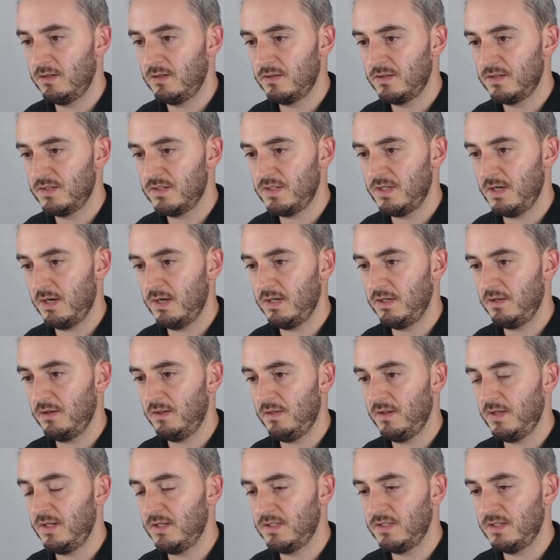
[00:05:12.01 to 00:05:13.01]
sine
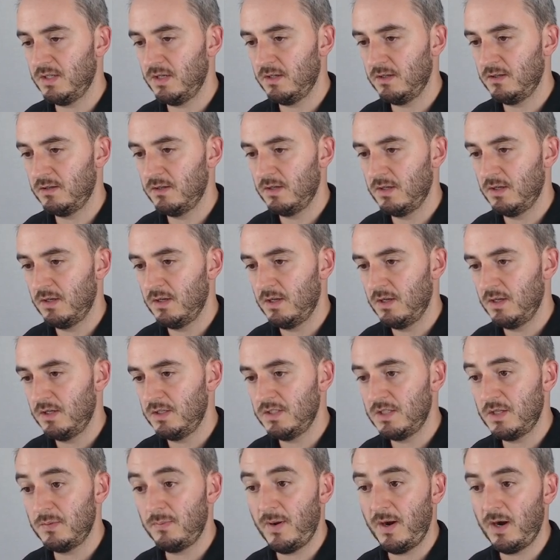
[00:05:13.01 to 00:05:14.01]
theta
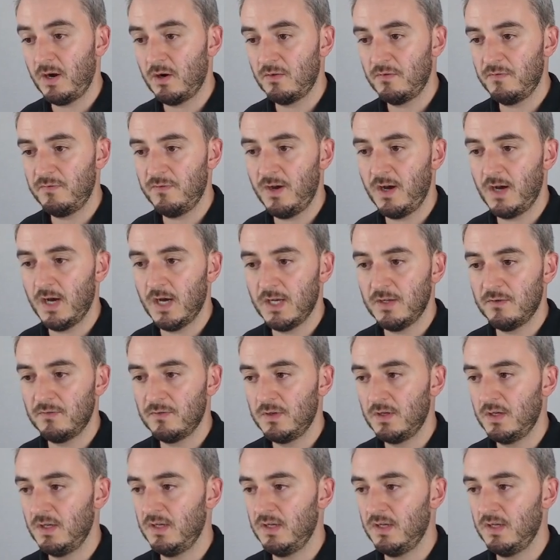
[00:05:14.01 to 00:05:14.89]
to the power of 5.